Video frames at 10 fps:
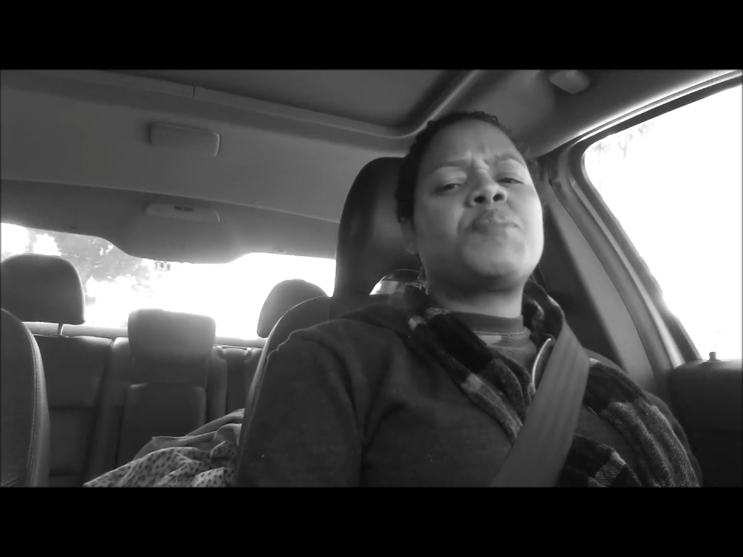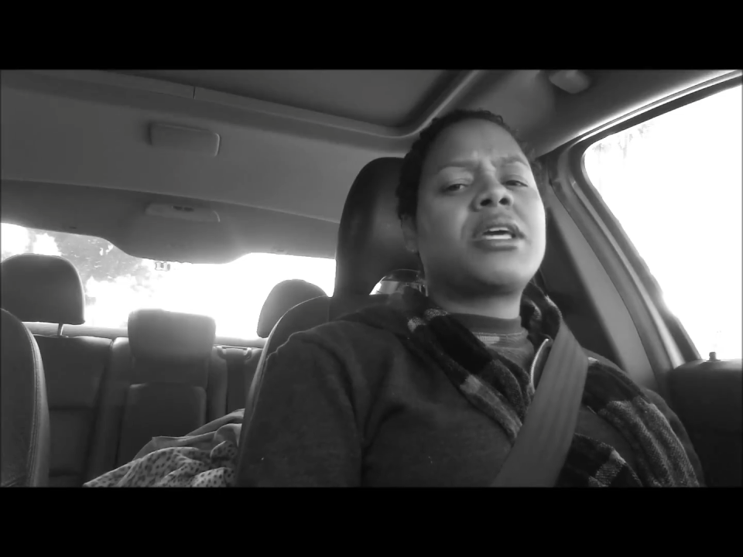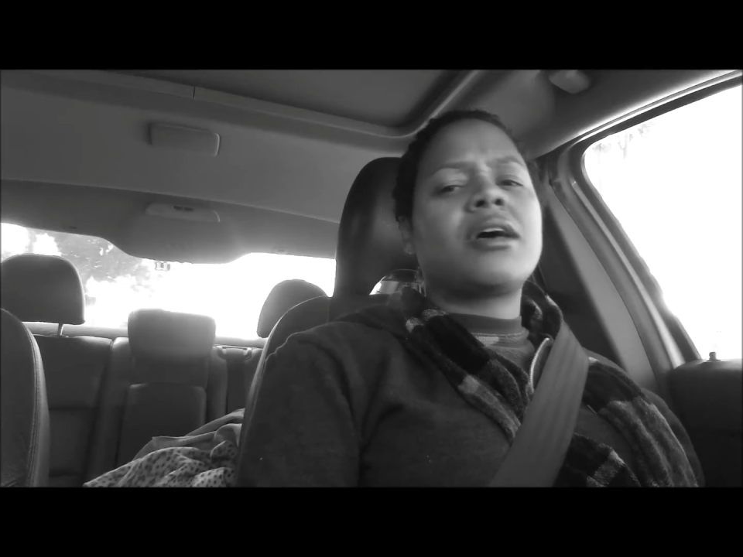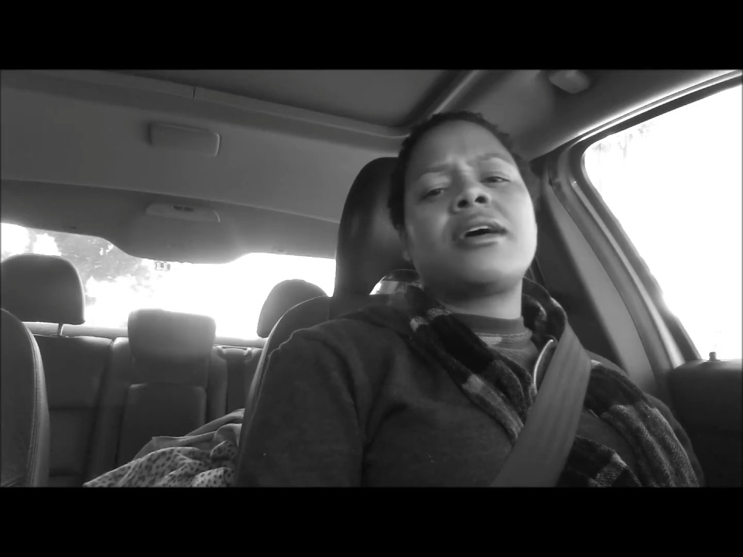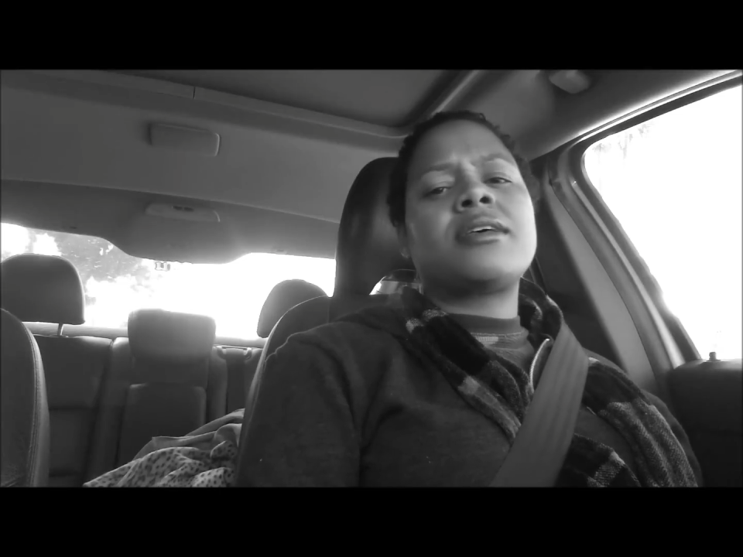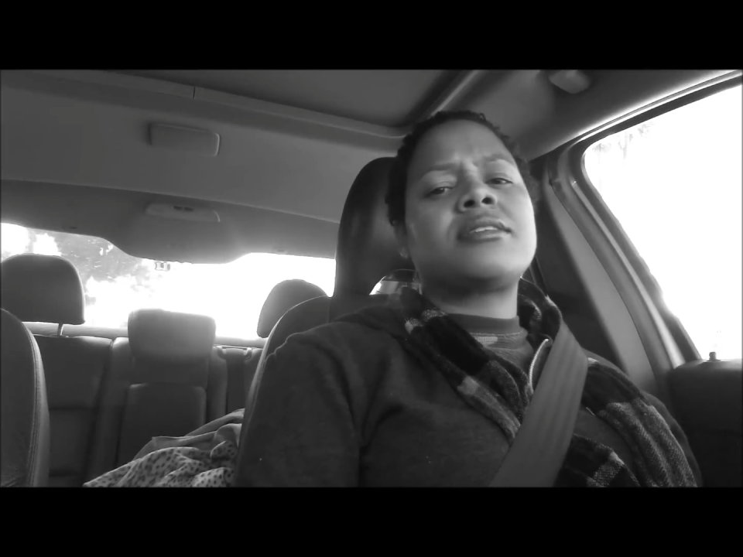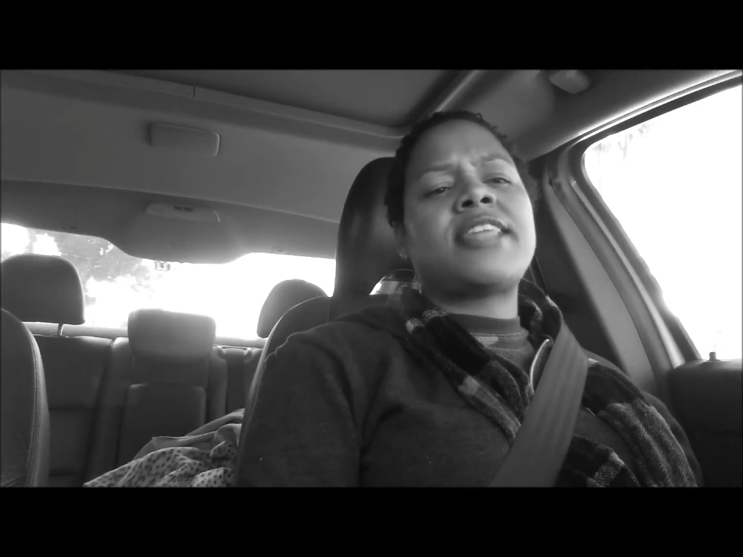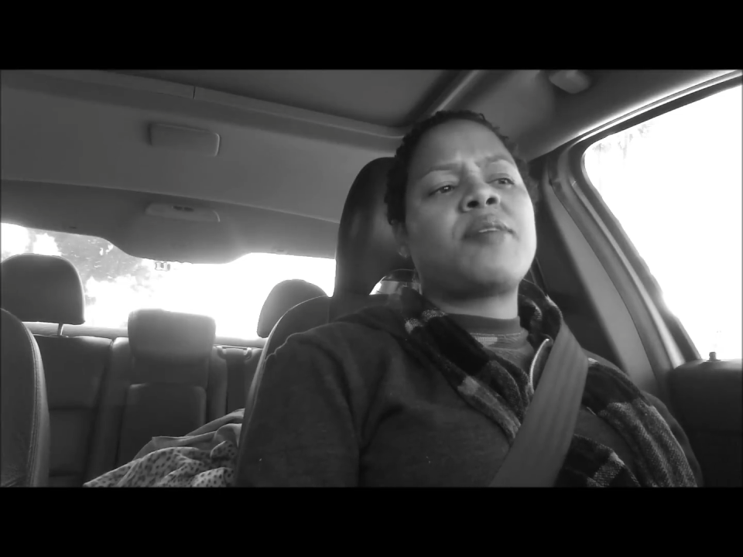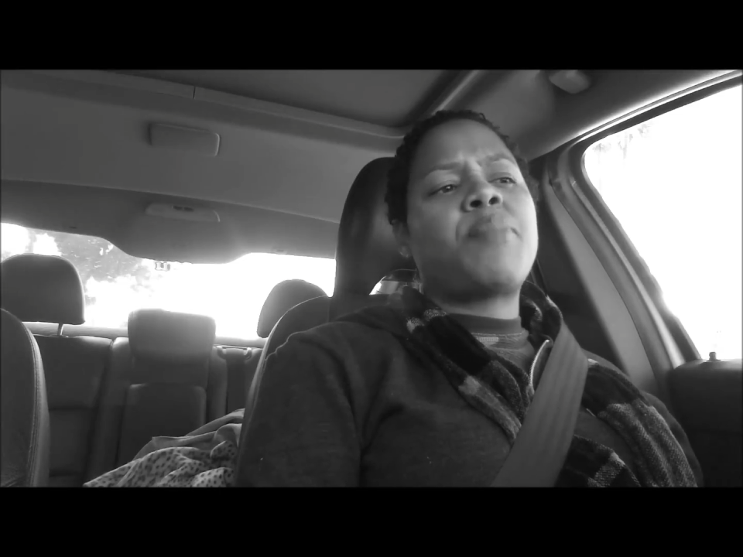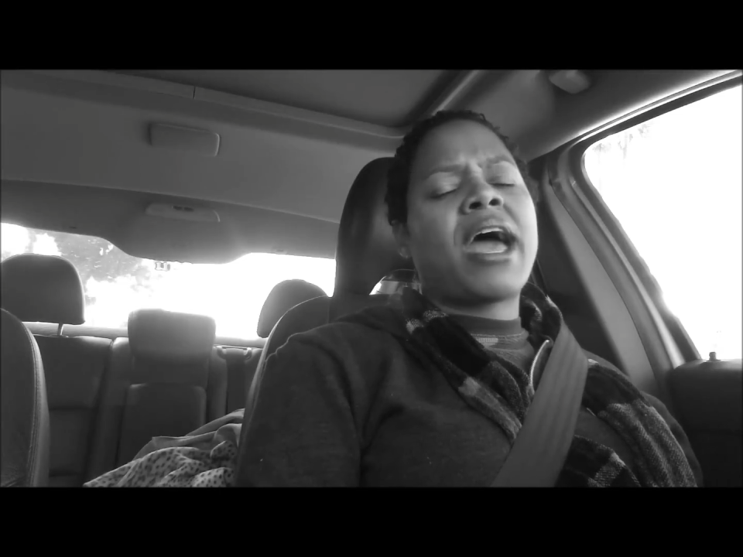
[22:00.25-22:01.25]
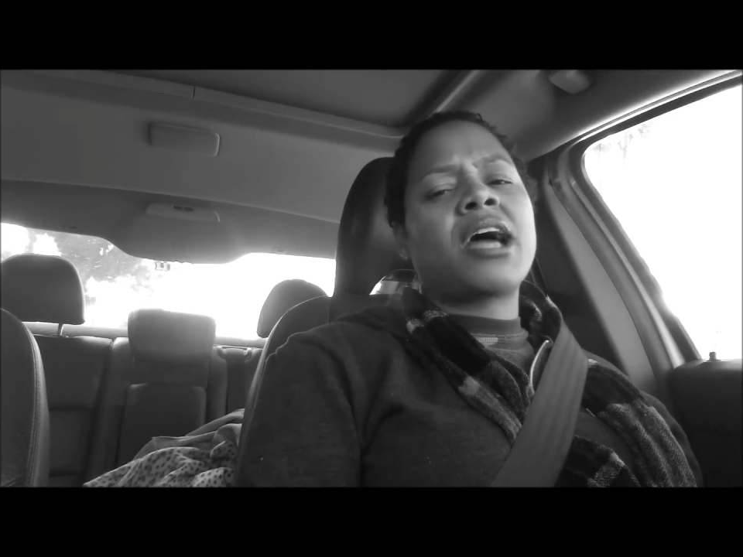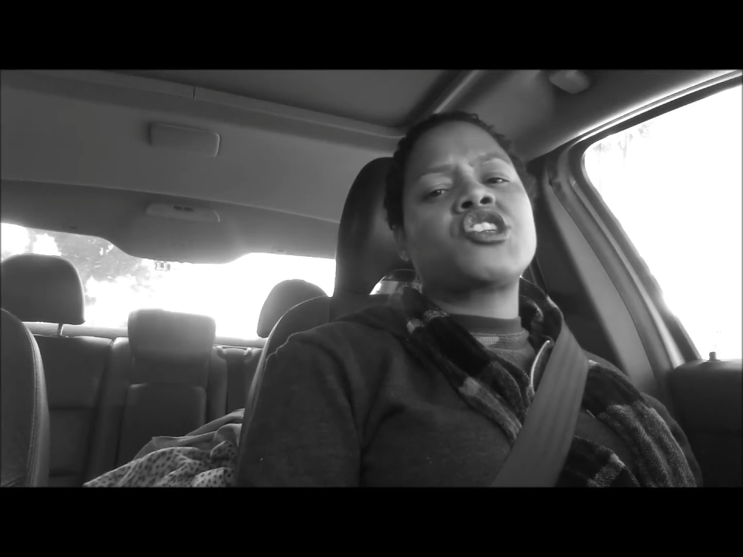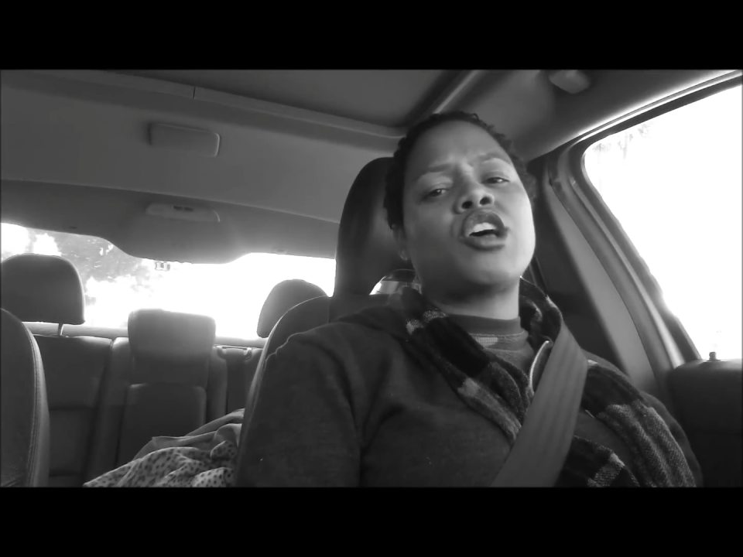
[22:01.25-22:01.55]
because they bash